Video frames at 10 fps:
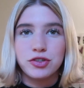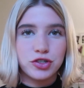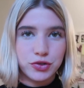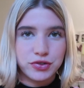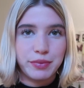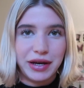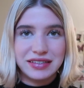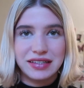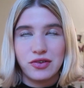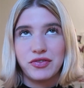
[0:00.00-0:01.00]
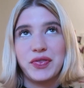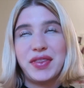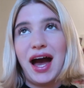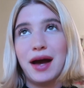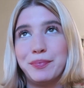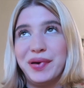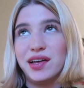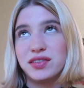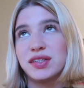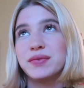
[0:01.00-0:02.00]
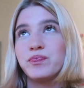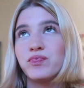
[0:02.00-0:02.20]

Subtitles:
true to myself on that, but